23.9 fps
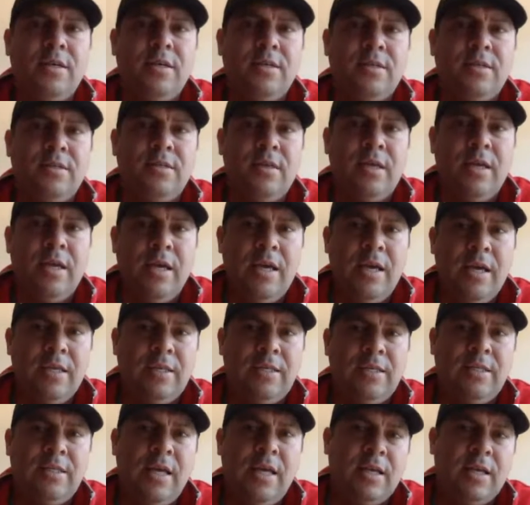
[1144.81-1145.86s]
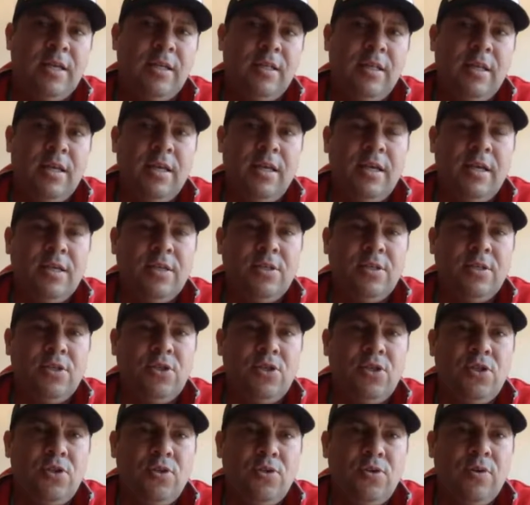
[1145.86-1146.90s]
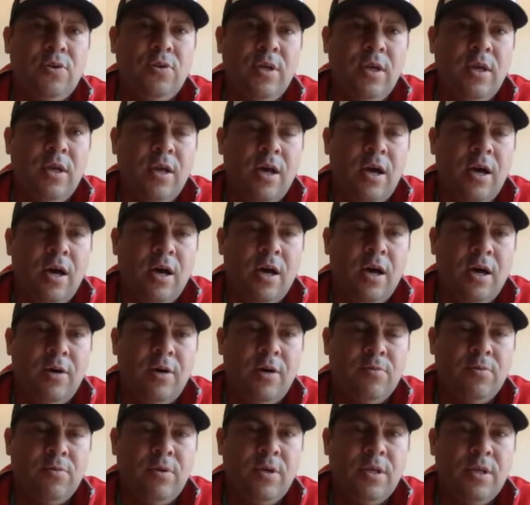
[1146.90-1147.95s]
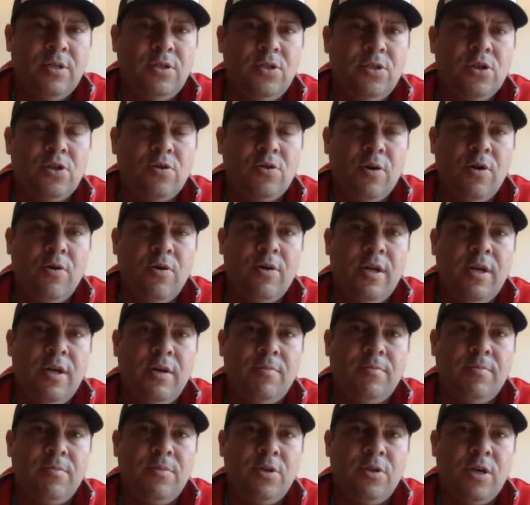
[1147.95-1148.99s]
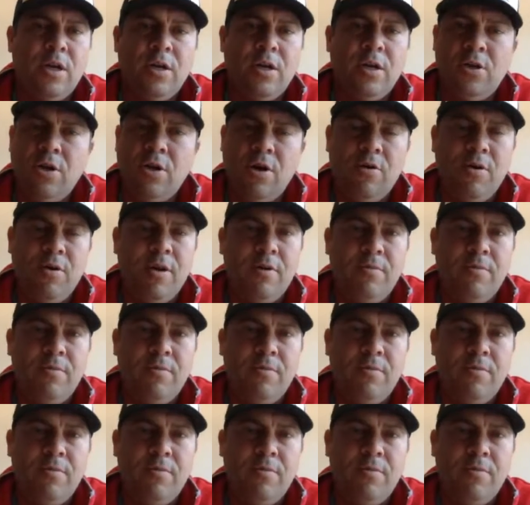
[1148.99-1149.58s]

and secondly, is to um, is to grow in Him. You got to know Him.